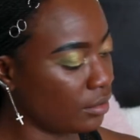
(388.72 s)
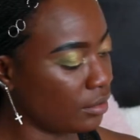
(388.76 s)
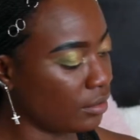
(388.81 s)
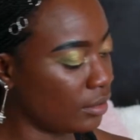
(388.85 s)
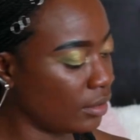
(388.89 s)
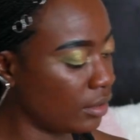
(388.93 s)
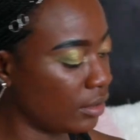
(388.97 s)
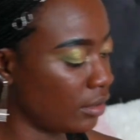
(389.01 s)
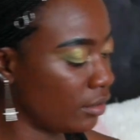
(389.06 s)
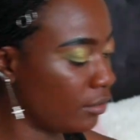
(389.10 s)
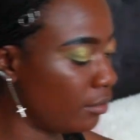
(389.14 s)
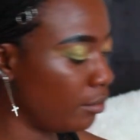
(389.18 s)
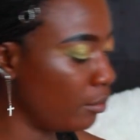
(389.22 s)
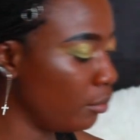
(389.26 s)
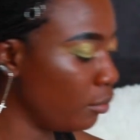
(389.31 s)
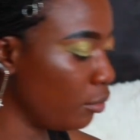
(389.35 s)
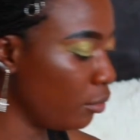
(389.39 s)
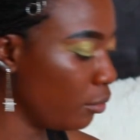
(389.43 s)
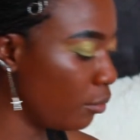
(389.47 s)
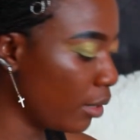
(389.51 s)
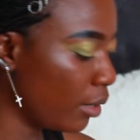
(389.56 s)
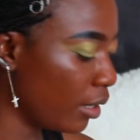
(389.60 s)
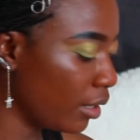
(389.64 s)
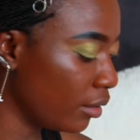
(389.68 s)
use this
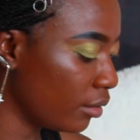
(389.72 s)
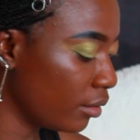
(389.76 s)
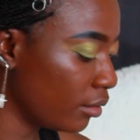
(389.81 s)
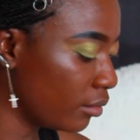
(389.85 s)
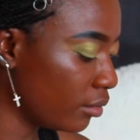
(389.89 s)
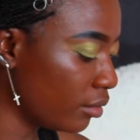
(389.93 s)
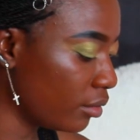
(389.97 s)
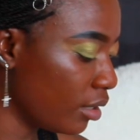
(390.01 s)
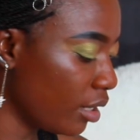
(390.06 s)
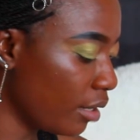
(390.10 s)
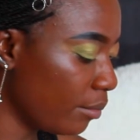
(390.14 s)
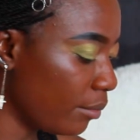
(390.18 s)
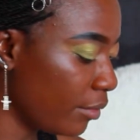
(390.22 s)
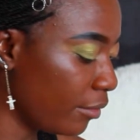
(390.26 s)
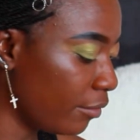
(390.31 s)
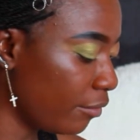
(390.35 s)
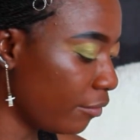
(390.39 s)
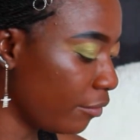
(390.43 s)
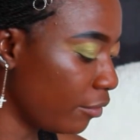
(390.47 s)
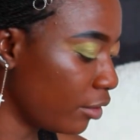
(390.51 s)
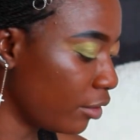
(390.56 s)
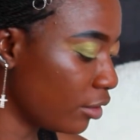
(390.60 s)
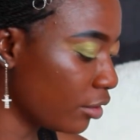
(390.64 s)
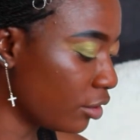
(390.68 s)
blue one, let
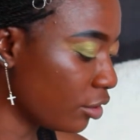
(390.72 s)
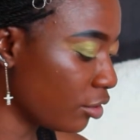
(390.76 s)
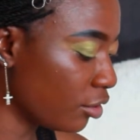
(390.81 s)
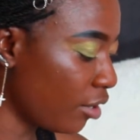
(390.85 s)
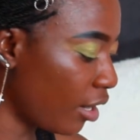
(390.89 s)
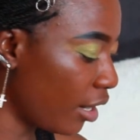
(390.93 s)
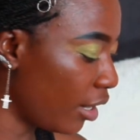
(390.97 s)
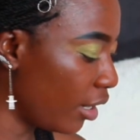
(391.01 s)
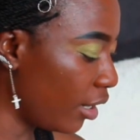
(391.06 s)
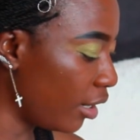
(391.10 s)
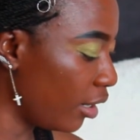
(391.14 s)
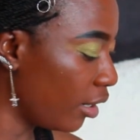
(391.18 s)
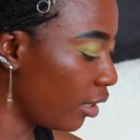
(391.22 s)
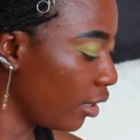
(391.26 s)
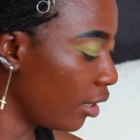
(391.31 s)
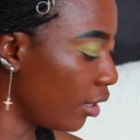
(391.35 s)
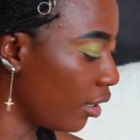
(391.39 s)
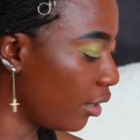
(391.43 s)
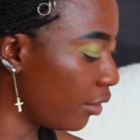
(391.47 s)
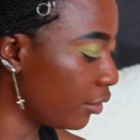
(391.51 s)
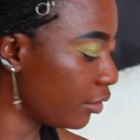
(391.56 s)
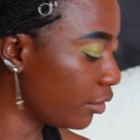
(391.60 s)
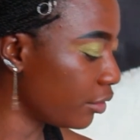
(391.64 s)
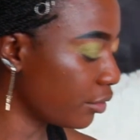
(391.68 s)
me first try
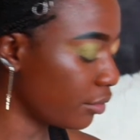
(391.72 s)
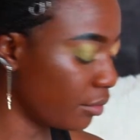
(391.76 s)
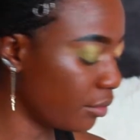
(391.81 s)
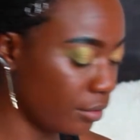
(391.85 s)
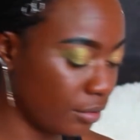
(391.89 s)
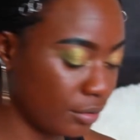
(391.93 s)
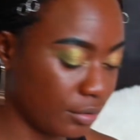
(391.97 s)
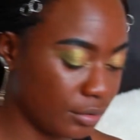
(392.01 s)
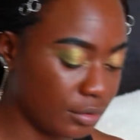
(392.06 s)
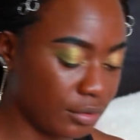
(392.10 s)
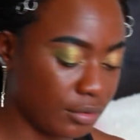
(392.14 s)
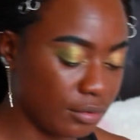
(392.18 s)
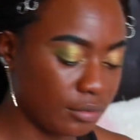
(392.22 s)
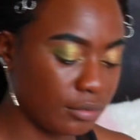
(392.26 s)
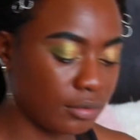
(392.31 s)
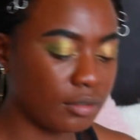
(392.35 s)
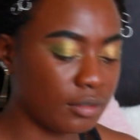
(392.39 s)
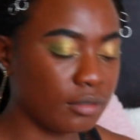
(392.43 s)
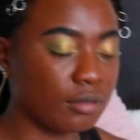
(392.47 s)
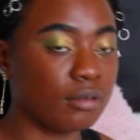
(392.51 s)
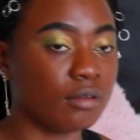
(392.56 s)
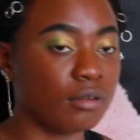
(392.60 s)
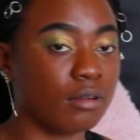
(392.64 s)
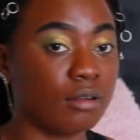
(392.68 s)
how it's going to
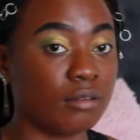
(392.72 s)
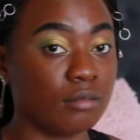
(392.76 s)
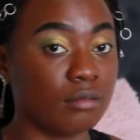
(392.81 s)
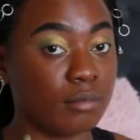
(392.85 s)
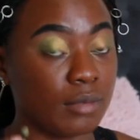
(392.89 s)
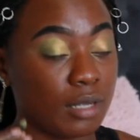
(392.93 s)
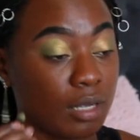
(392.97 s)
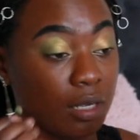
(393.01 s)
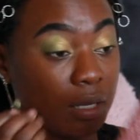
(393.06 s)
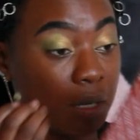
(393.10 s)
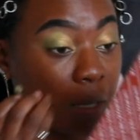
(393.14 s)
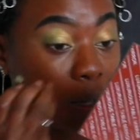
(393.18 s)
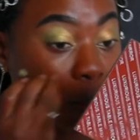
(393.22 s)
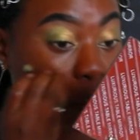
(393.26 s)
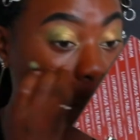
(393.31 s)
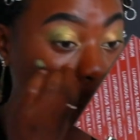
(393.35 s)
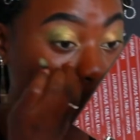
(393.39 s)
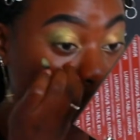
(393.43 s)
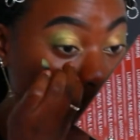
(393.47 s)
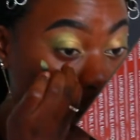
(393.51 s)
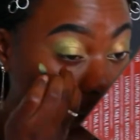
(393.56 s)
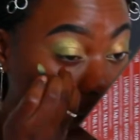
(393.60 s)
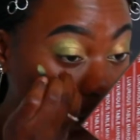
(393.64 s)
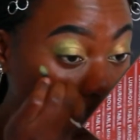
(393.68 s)
look on my
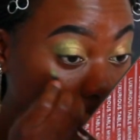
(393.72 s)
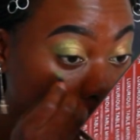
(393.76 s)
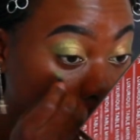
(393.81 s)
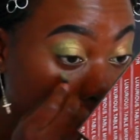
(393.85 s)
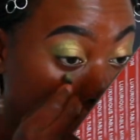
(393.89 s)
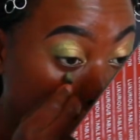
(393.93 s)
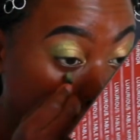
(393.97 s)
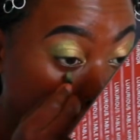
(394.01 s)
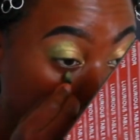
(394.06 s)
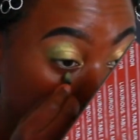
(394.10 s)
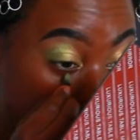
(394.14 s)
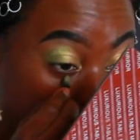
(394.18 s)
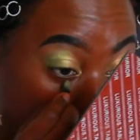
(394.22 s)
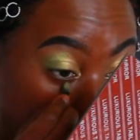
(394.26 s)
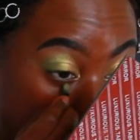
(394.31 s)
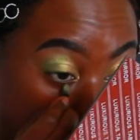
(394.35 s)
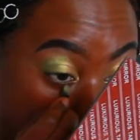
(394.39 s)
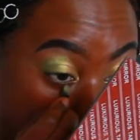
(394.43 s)
waterline.